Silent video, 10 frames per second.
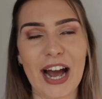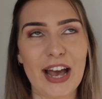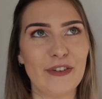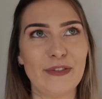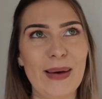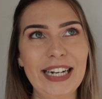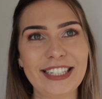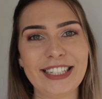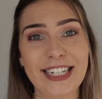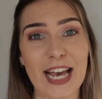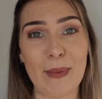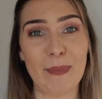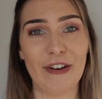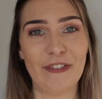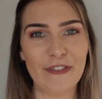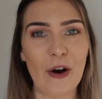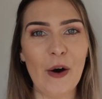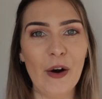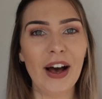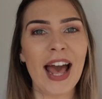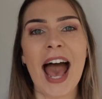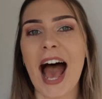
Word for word: I have mentioned it before,